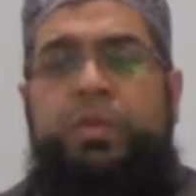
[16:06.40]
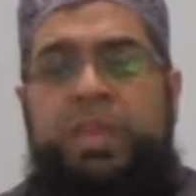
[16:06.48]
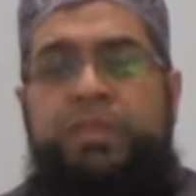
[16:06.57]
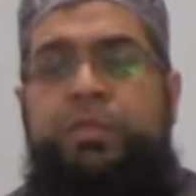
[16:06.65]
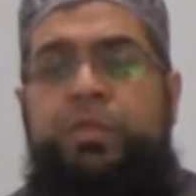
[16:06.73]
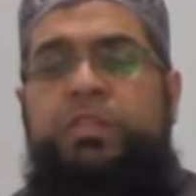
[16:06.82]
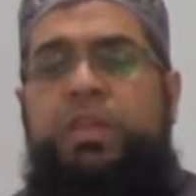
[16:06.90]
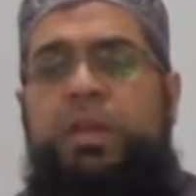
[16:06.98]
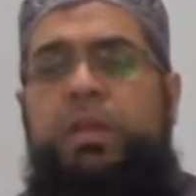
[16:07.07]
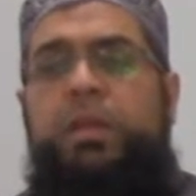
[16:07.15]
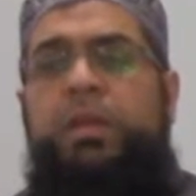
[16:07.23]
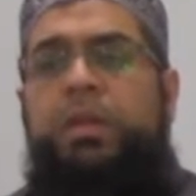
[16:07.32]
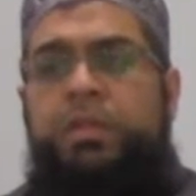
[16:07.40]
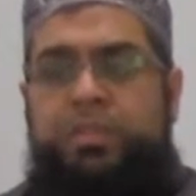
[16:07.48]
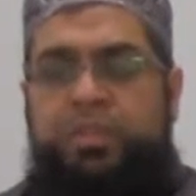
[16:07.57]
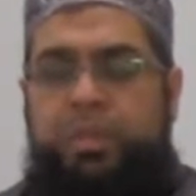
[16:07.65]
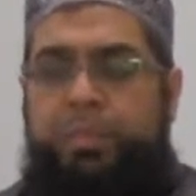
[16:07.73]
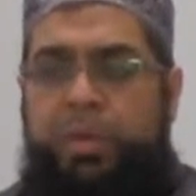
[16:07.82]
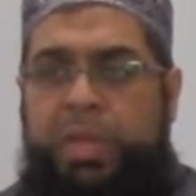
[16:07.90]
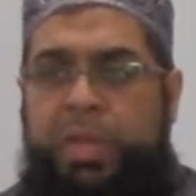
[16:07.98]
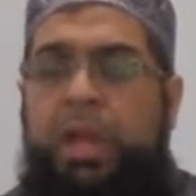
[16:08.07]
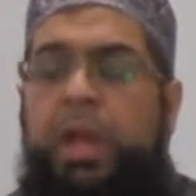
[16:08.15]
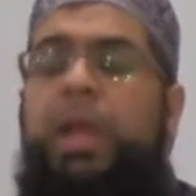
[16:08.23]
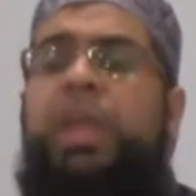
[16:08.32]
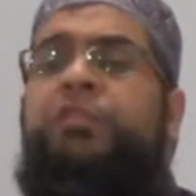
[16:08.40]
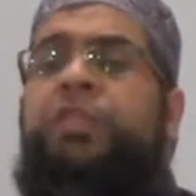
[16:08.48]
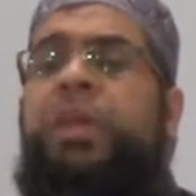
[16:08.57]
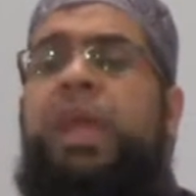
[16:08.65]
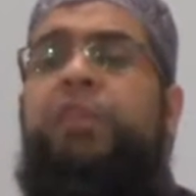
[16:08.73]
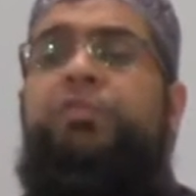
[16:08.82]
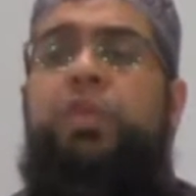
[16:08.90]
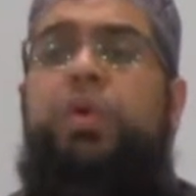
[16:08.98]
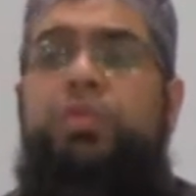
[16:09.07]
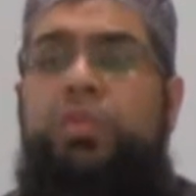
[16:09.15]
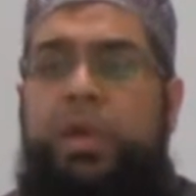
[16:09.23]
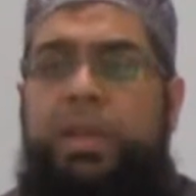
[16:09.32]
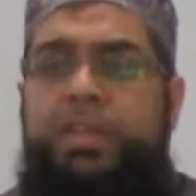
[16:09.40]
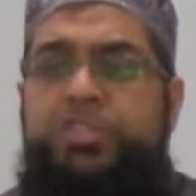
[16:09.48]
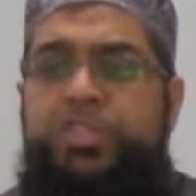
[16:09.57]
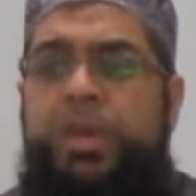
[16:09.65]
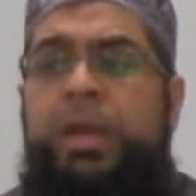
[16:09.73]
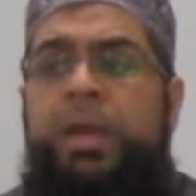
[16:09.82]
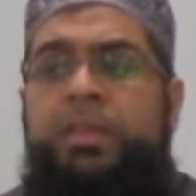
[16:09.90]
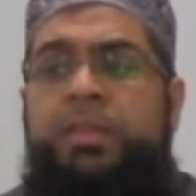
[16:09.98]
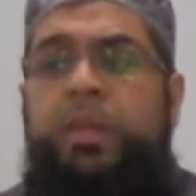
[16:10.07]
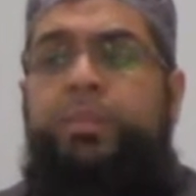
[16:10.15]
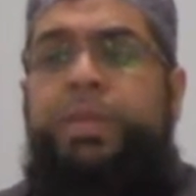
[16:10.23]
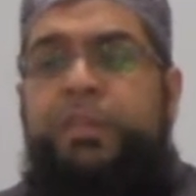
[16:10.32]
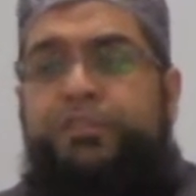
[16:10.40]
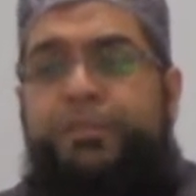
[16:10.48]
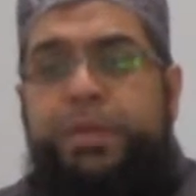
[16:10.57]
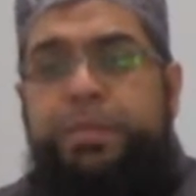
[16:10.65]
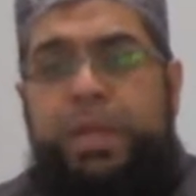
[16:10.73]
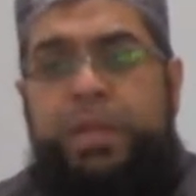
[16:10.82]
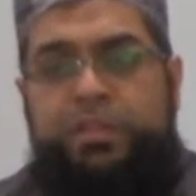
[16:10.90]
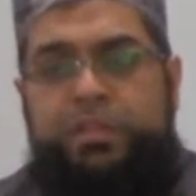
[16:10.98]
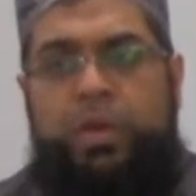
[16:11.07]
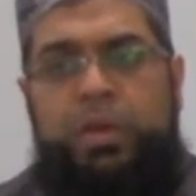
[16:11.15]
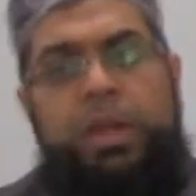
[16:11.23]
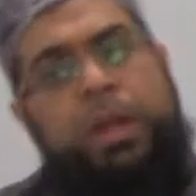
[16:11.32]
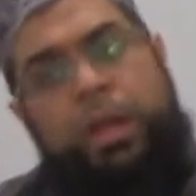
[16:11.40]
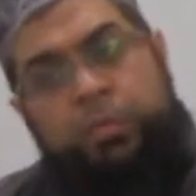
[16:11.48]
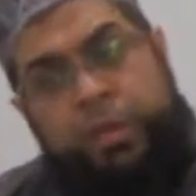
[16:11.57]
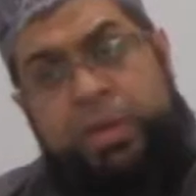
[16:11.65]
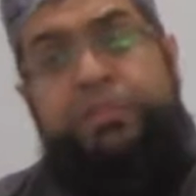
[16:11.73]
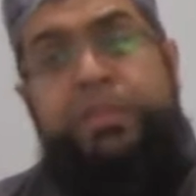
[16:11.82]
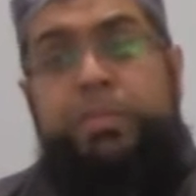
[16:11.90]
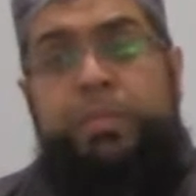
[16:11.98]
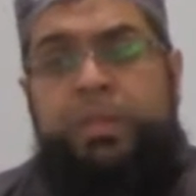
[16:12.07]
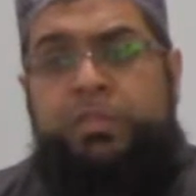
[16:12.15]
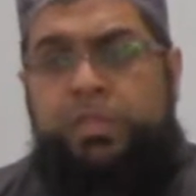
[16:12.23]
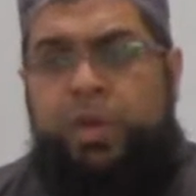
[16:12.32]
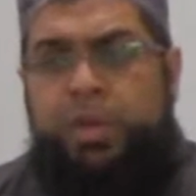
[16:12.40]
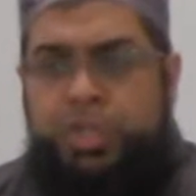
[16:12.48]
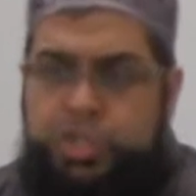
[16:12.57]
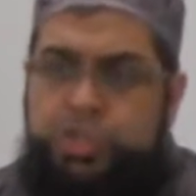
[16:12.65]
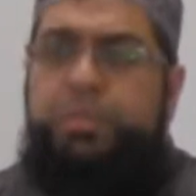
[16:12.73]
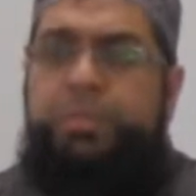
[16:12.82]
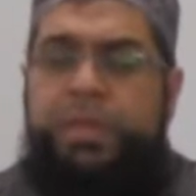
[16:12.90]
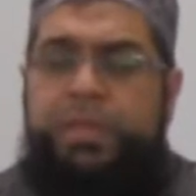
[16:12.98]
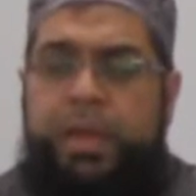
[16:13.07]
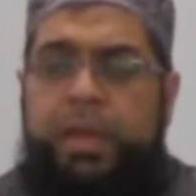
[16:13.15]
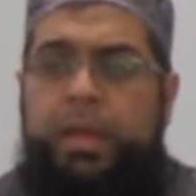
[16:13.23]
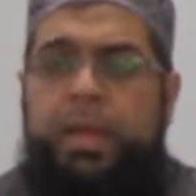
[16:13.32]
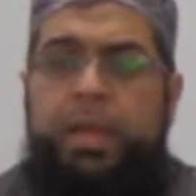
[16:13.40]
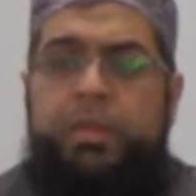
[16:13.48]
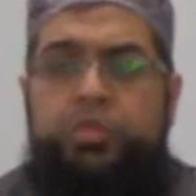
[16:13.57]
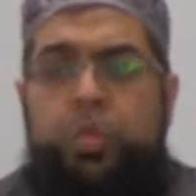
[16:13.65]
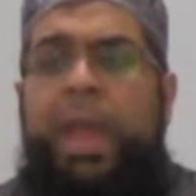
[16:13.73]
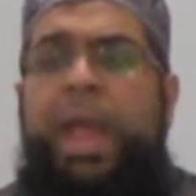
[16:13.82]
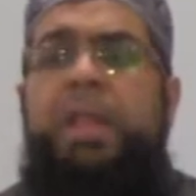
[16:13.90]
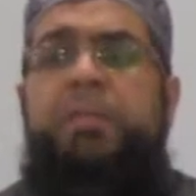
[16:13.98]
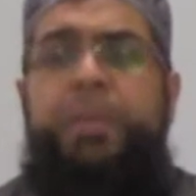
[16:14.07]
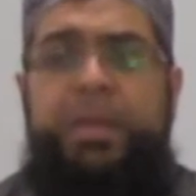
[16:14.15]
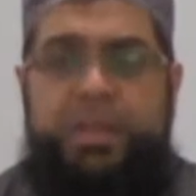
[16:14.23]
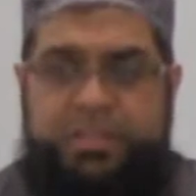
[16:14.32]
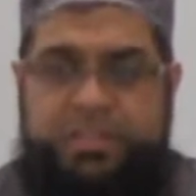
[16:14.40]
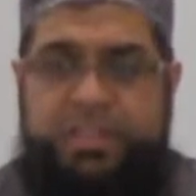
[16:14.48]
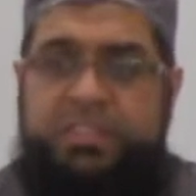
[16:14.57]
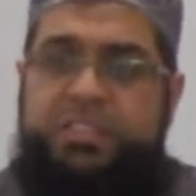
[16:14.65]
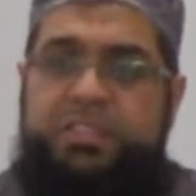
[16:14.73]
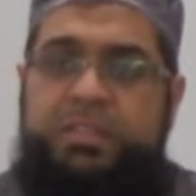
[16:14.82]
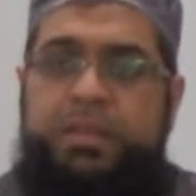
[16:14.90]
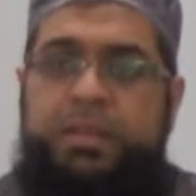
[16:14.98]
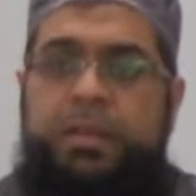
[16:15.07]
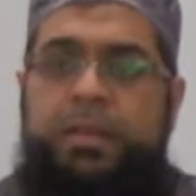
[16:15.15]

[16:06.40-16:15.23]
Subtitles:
give ghusl to the body. If they have no knowledge, there'll be a female scholar, well, a female scholar should be there to help and assist,